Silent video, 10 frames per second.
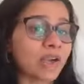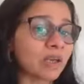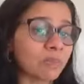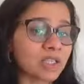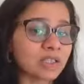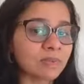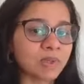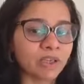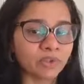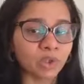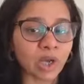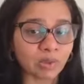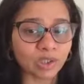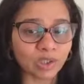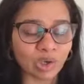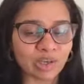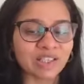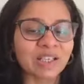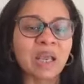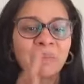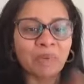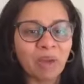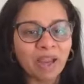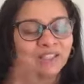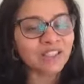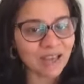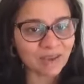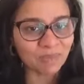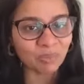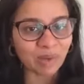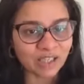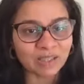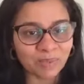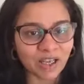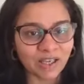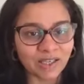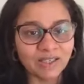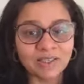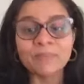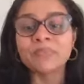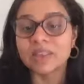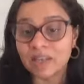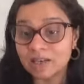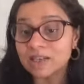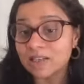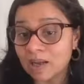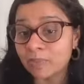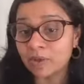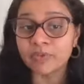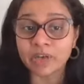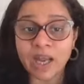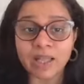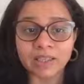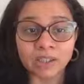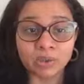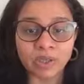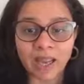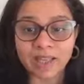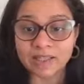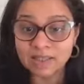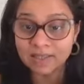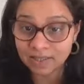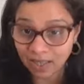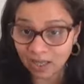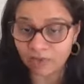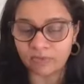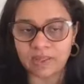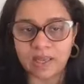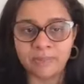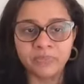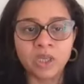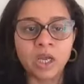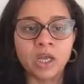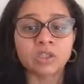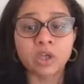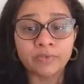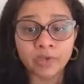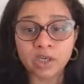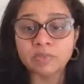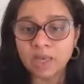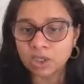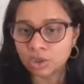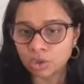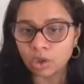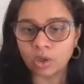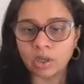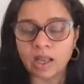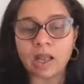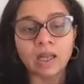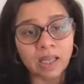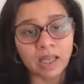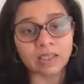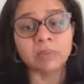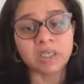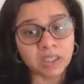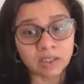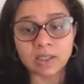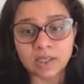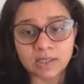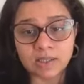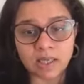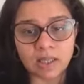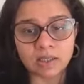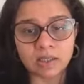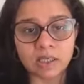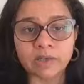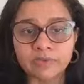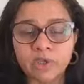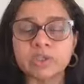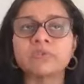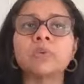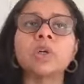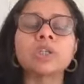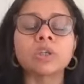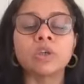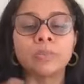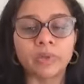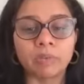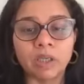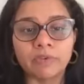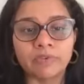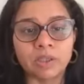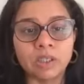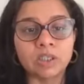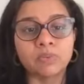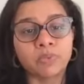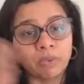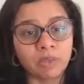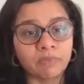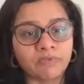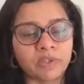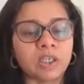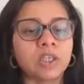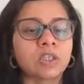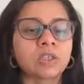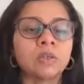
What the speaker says: it might just be a few $100s, but by the time you multiply it, there is a couple of grand that you can save there. So of course, make sure, again, the material is another thing. Of course, if you want to go premium finish,